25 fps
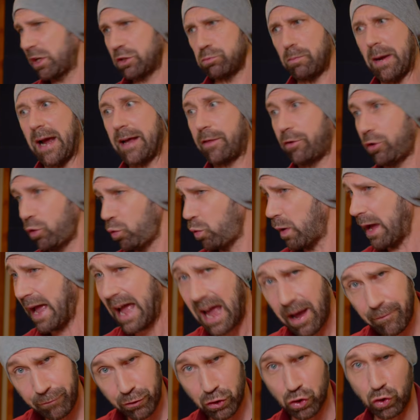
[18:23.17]
mics you
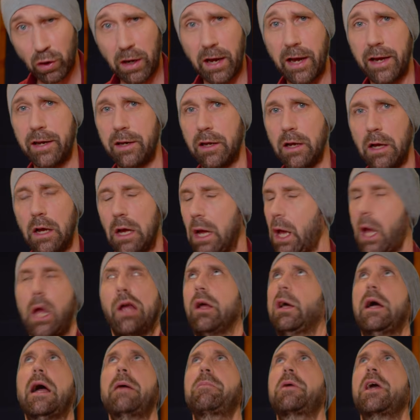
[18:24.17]
have tried.
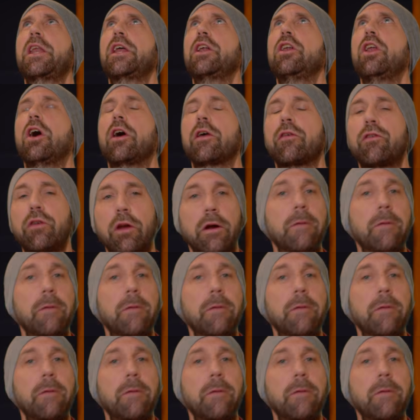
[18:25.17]
I'm getting lost